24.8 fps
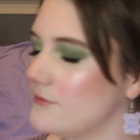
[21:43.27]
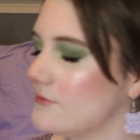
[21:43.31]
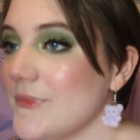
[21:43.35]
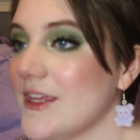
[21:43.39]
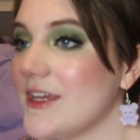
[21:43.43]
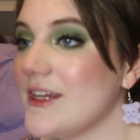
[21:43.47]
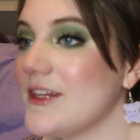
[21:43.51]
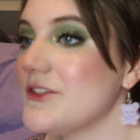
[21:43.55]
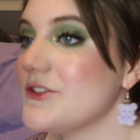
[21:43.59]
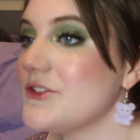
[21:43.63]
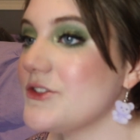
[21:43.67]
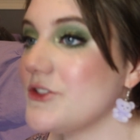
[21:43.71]

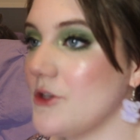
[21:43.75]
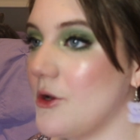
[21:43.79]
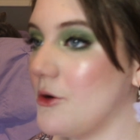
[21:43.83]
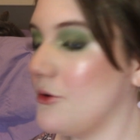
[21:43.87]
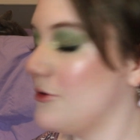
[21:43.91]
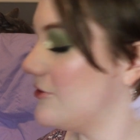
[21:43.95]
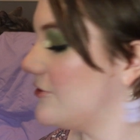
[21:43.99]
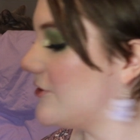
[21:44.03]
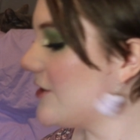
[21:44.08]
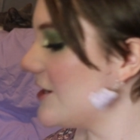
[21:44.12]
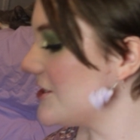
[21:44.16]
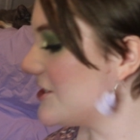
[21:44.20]
It is so
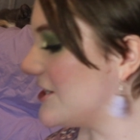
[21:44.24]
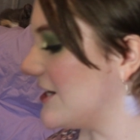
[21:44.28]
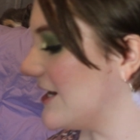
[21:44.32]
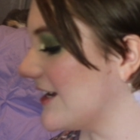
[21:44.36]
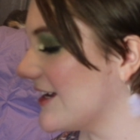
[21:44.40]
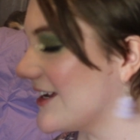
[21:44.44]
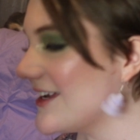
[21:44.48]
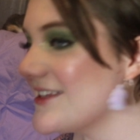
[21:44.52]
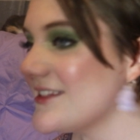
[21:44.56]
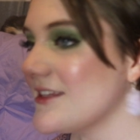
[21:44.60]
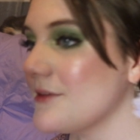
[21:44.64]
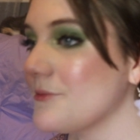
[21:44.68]
refreshing
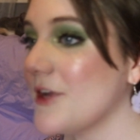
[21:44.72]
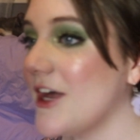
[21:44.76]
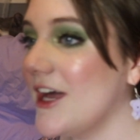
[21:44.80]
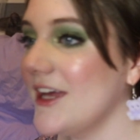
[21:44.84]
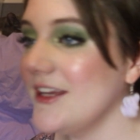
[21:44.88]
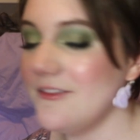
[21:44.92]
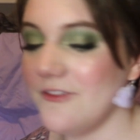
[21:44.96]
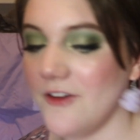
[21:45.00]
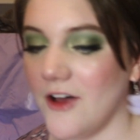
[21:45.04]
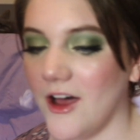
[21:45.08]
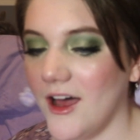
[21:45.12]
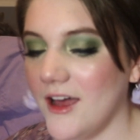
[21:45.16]
because I'm kind
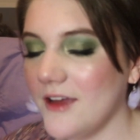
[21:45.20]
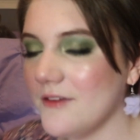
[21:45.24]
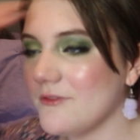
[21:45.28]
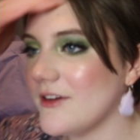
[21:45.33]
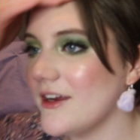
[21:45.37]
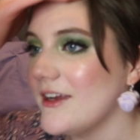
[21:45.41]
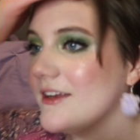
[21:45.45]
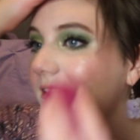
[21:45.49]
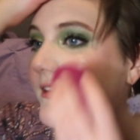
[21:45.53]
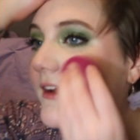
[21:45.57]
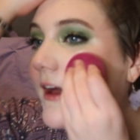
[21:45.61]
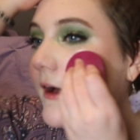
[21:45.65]
of hot
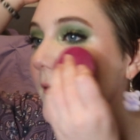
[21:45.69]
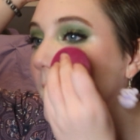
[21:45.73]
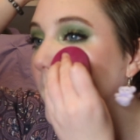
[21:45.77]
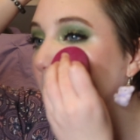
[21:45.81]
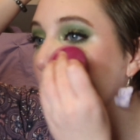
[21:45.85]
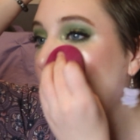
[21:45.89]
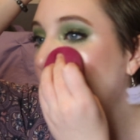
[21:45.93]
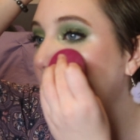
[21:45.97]
right now.